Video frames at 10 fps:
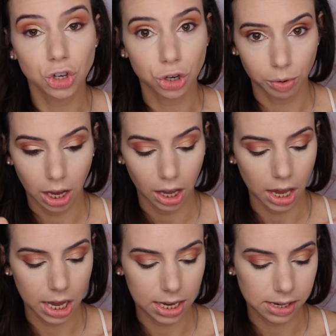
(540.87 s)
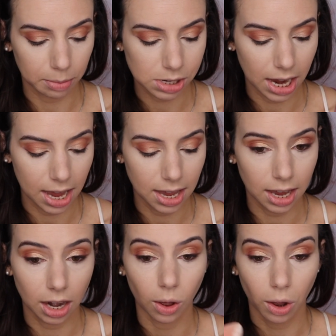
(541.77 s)
doing is I'm
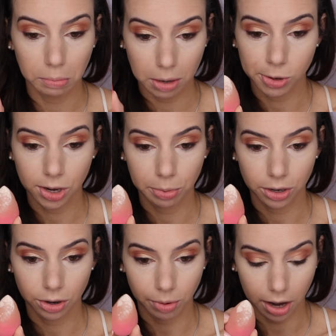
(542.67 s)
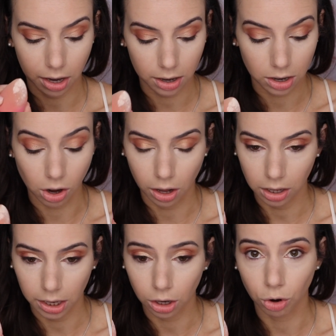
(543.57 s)
taking it on my beauty blender, right? Not like